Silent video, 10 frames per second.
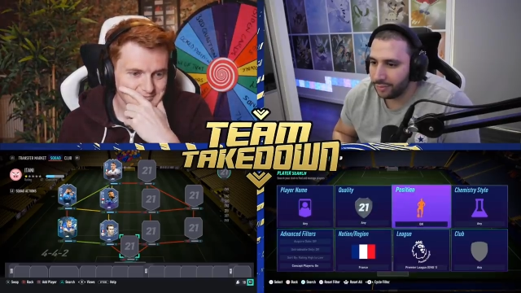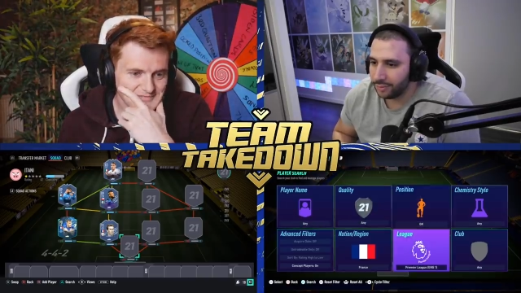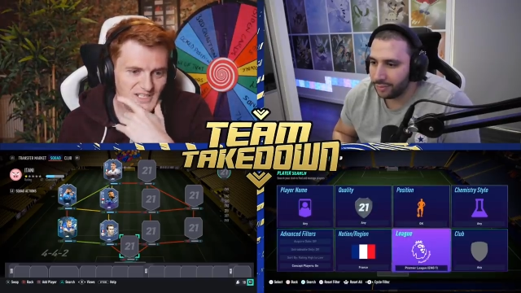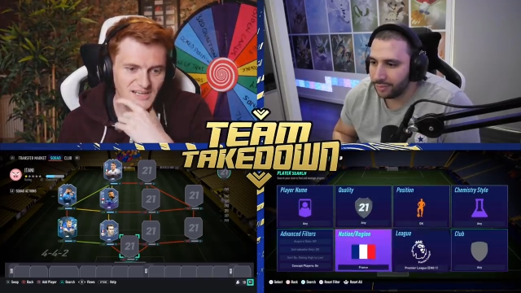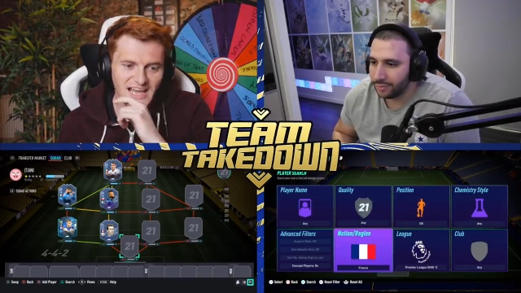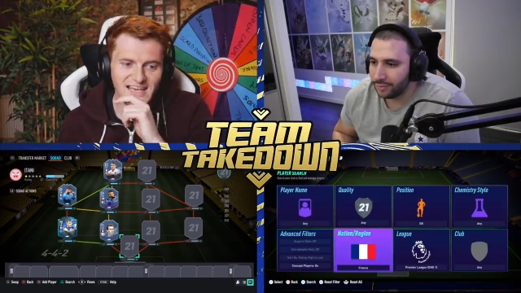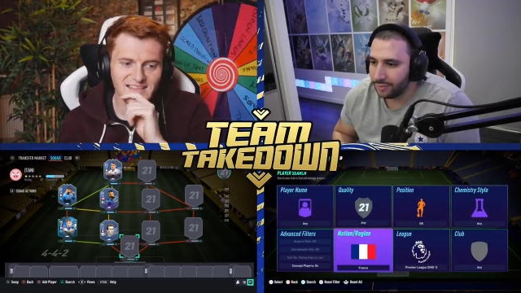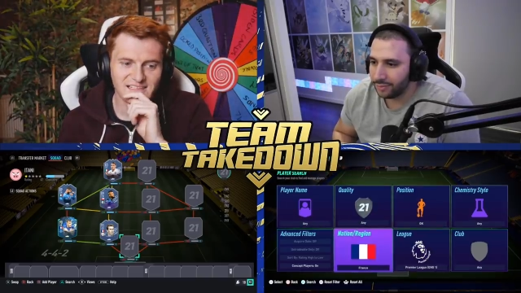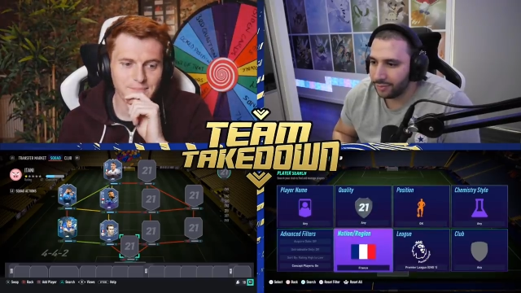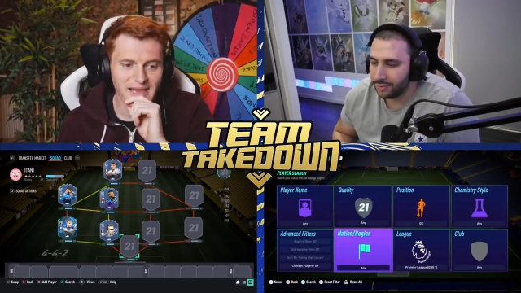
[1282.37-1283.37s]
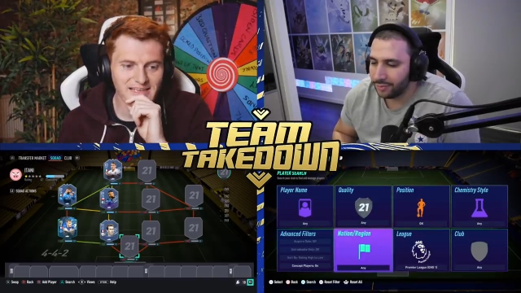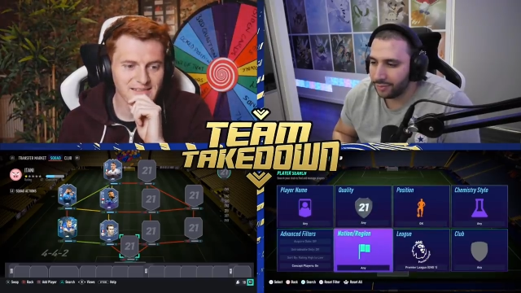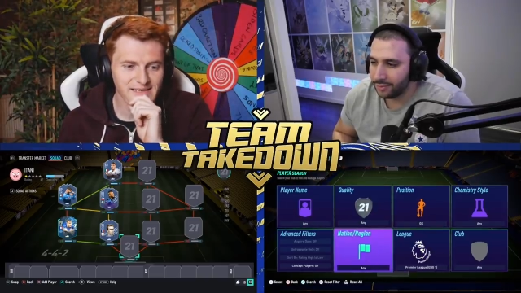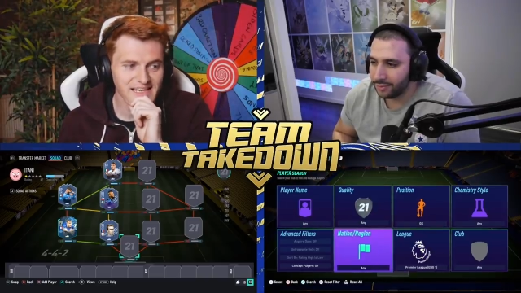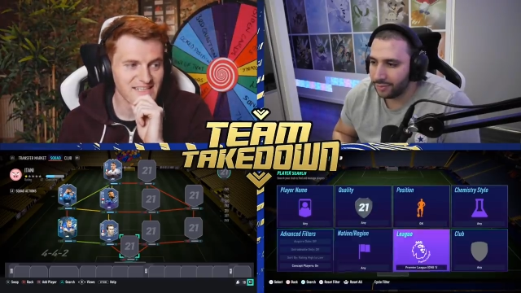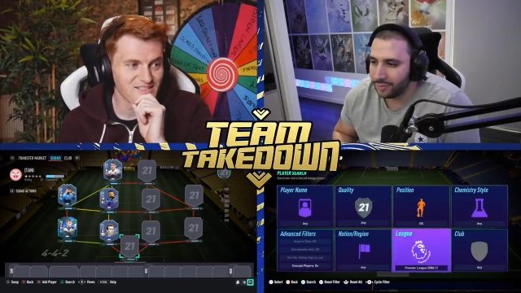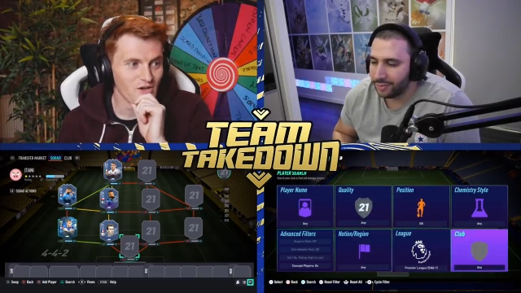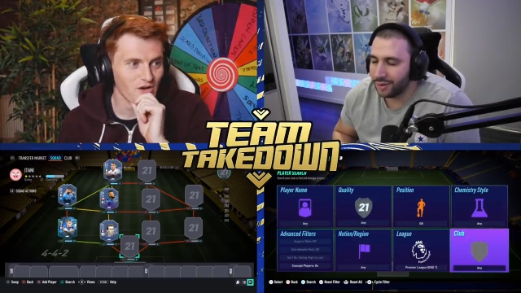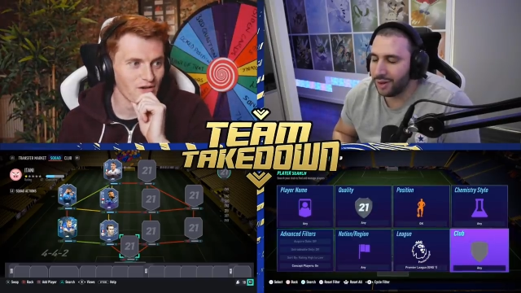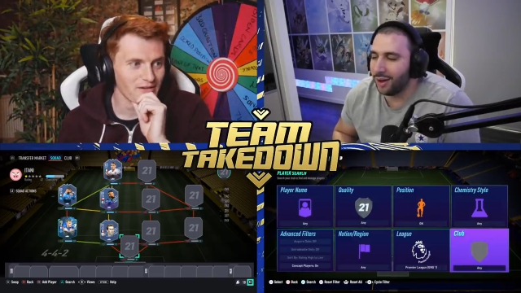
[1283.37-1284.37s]
Speaker 1: You're gonna hate this, mate. It's
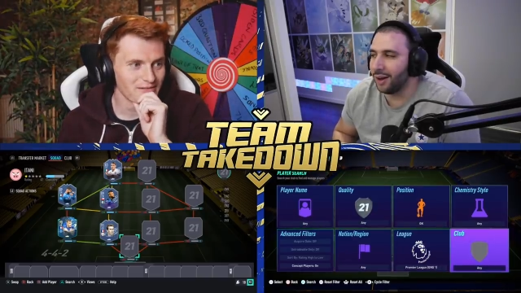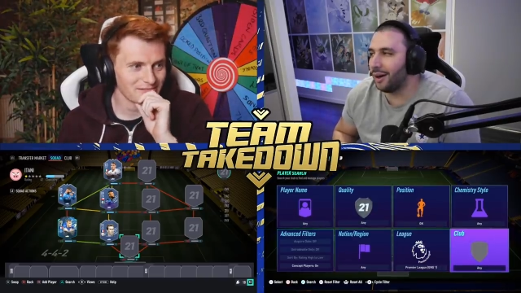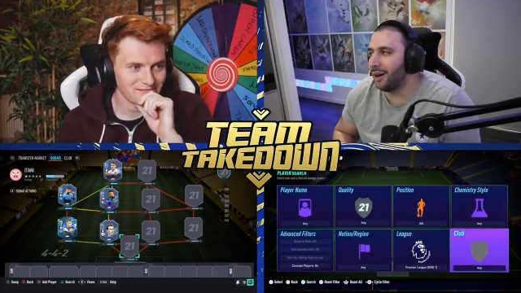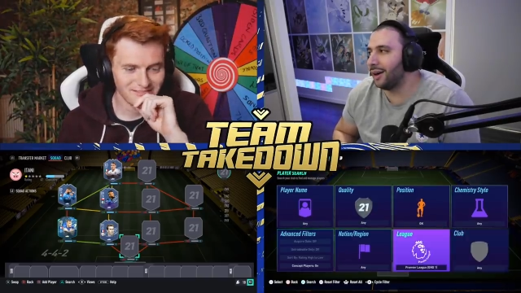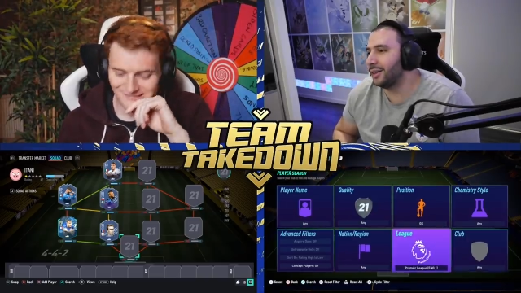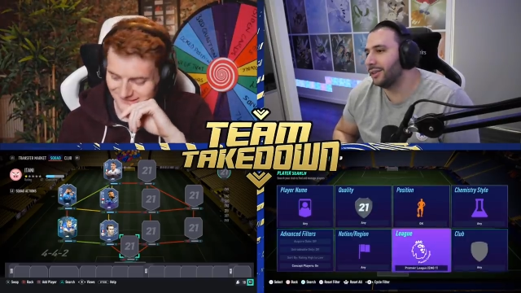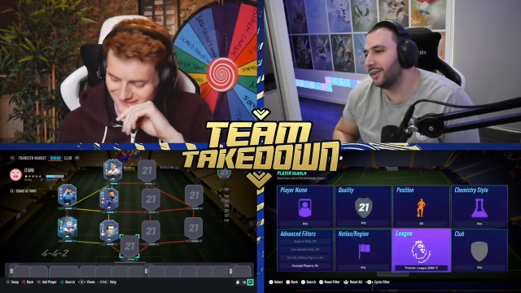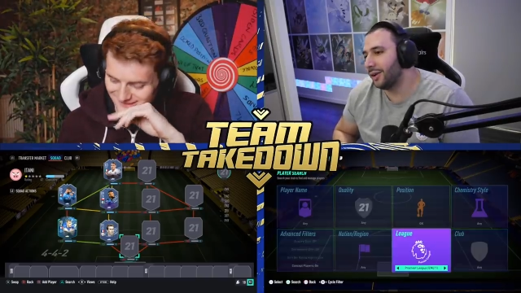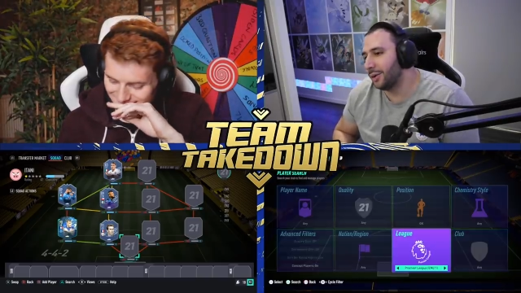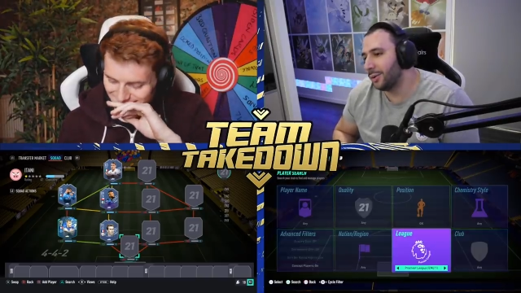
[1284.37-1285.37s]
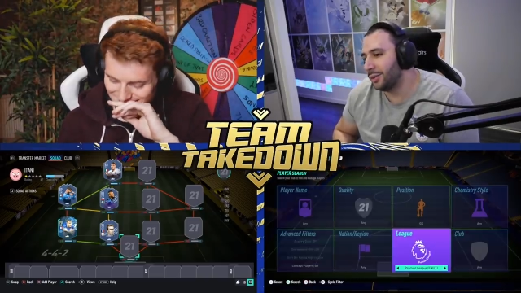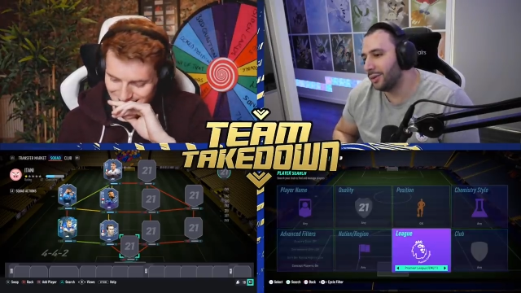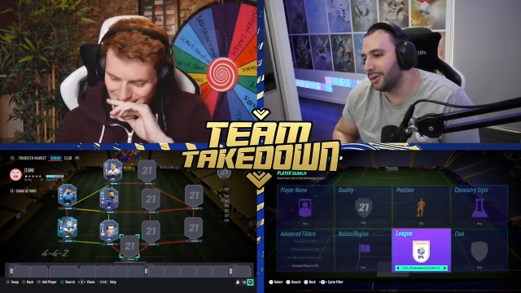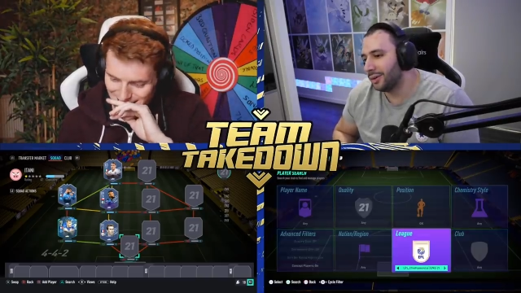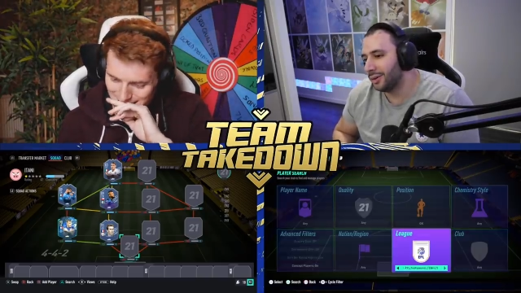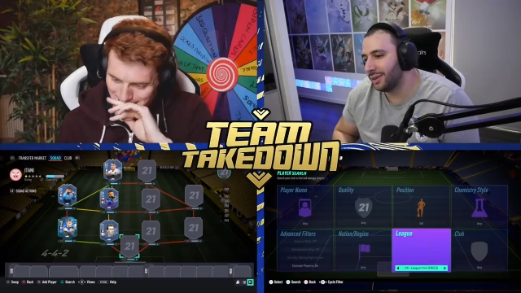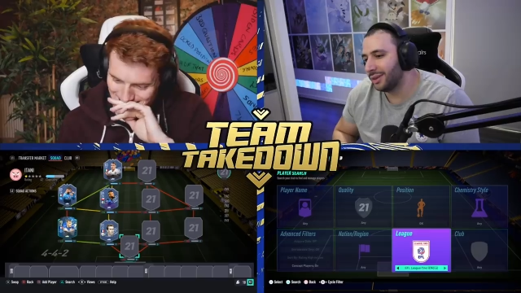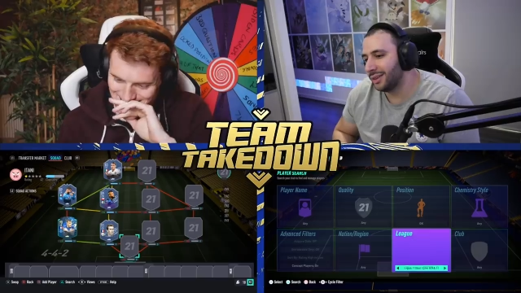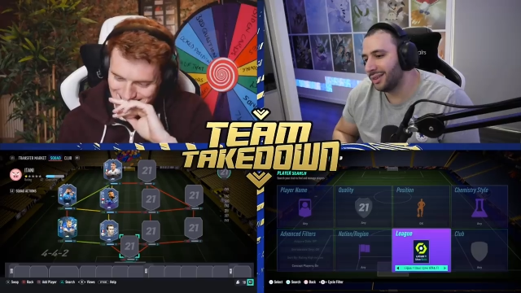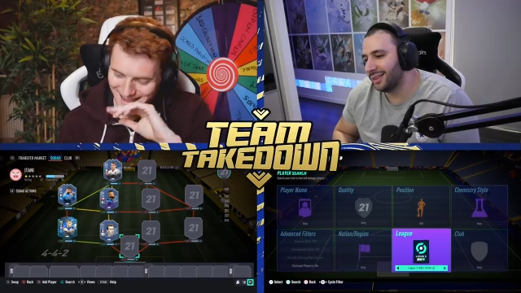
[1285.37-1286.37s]
not. Oh no.
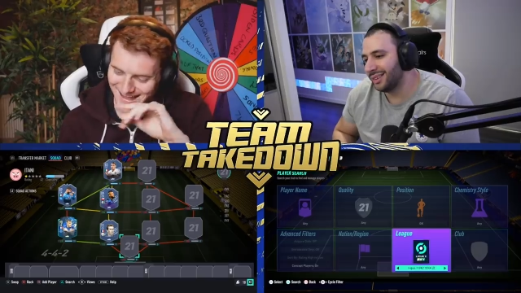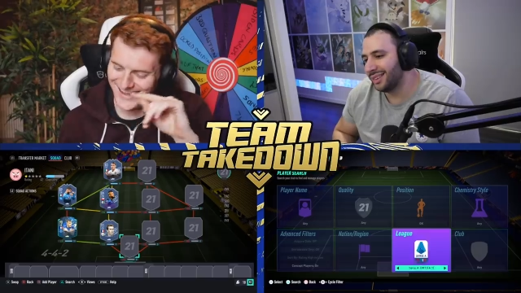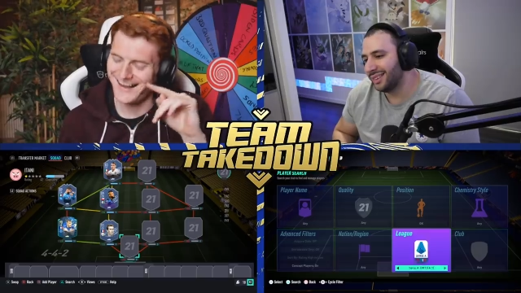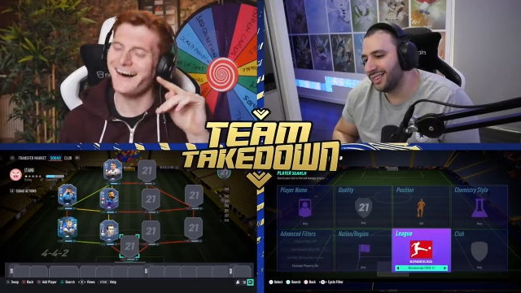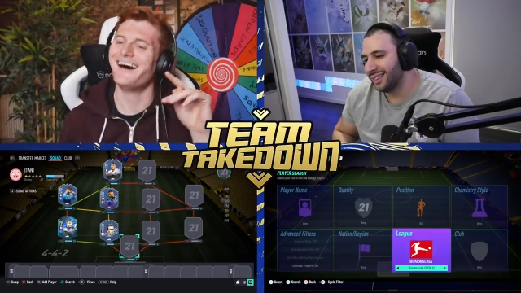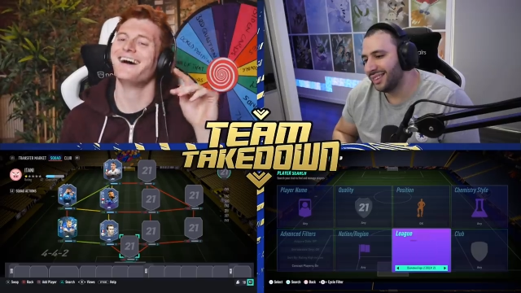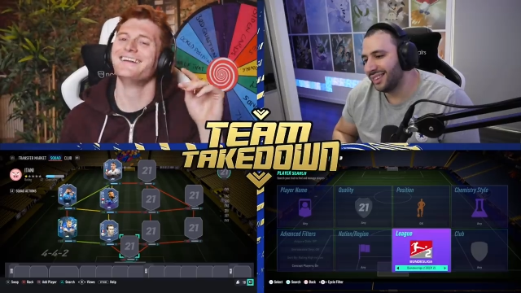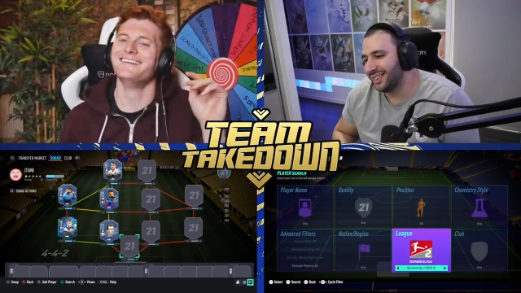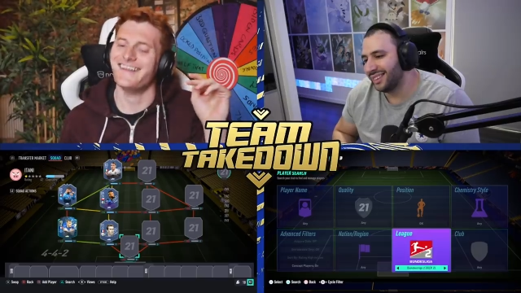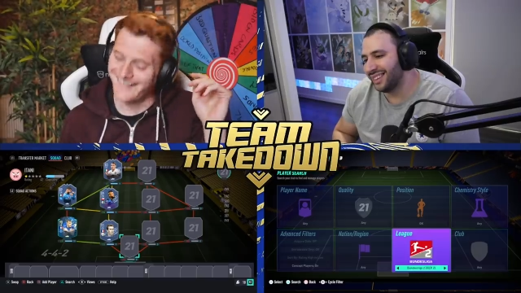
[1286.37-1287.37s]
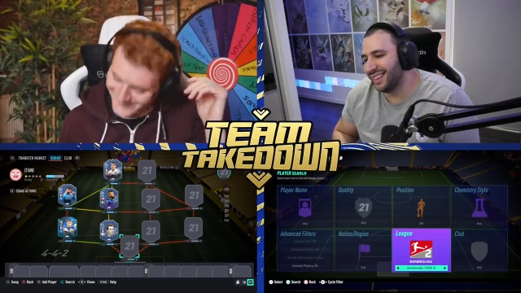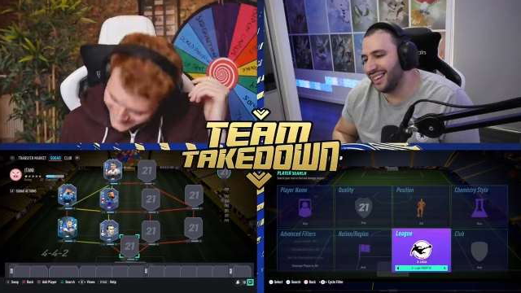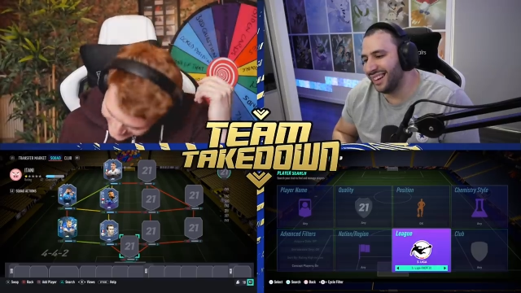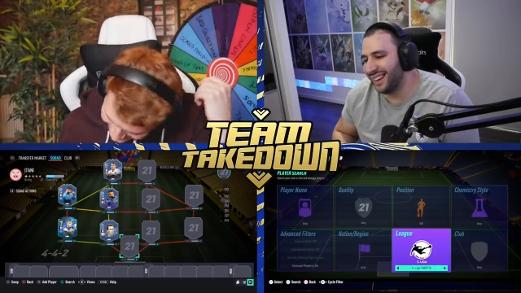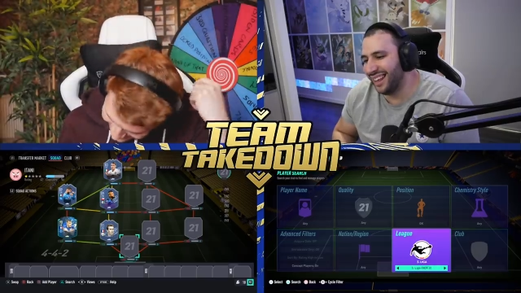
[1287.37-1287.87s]
No, no.